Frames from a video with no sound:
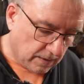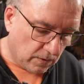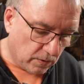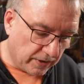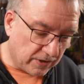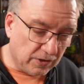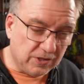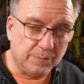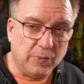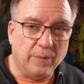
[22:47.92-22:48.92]
Or I could
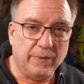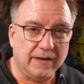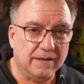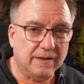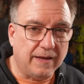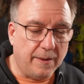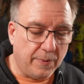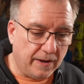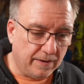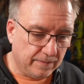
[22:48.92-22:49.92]
just pop that cap
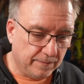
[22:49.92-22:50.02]
out,